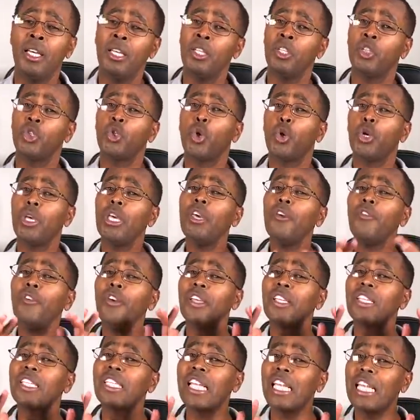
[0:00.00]
So if
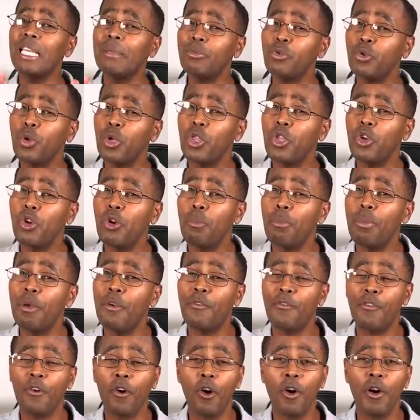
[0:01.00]
he sleeps with you
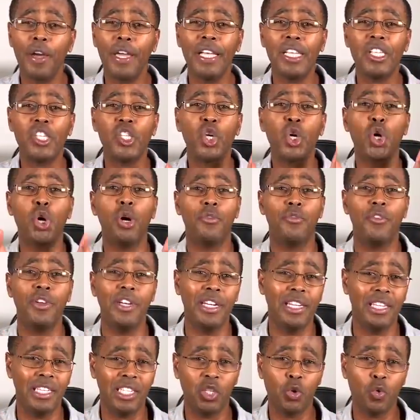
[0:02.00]
before his
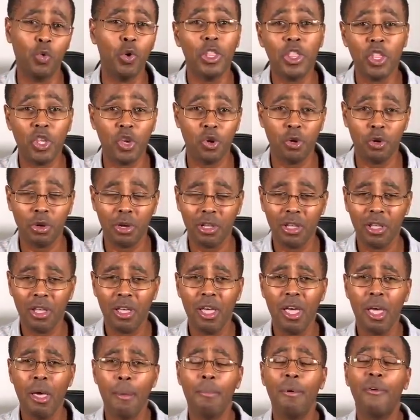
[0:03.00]
covenant with you,
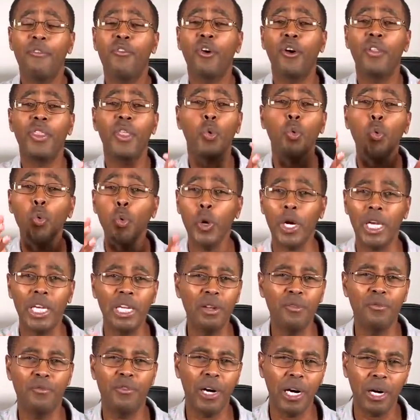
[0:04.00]
before the
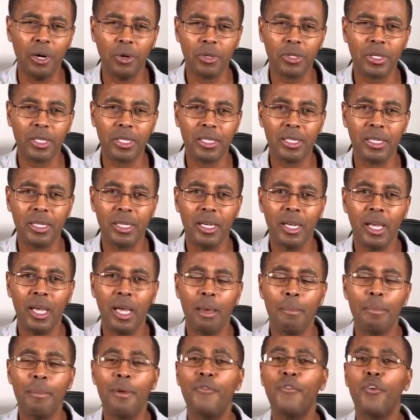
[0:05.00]
wedding vows,
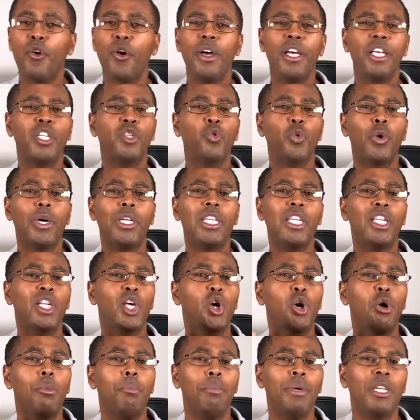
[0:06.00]
before his wedding
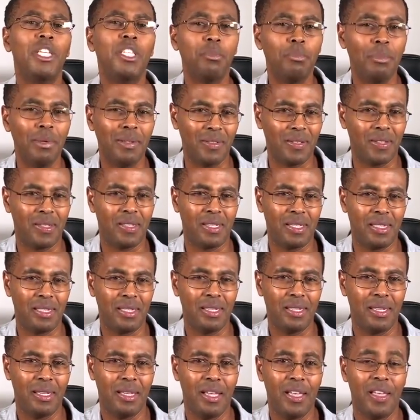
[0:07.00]
commitments,
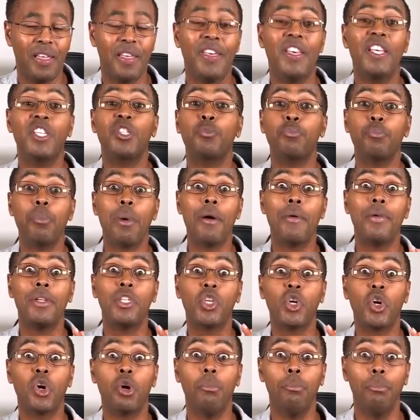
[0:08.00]
his
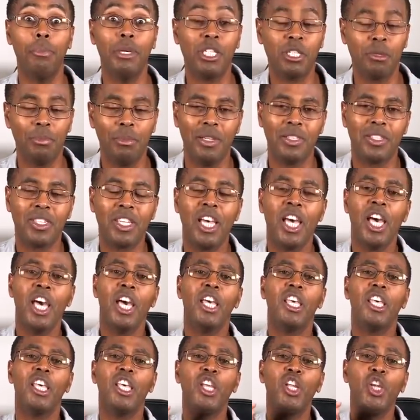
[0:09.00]
marriage commitments,
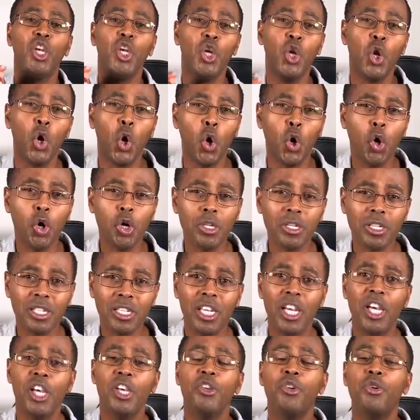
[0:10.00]
he
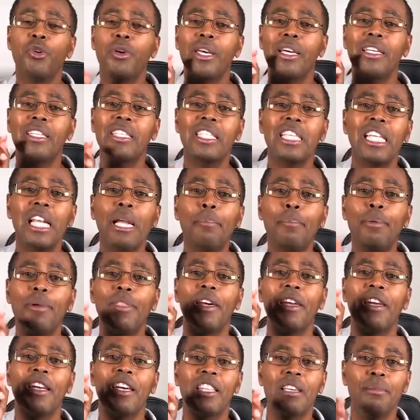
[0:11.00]
knows you can sleep with
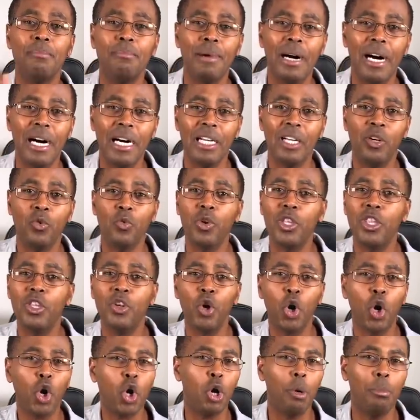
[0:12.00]
another man with
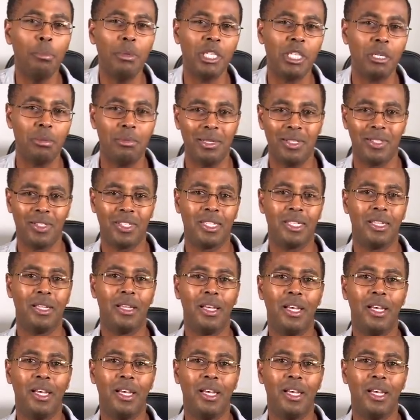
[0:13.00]
no commitments.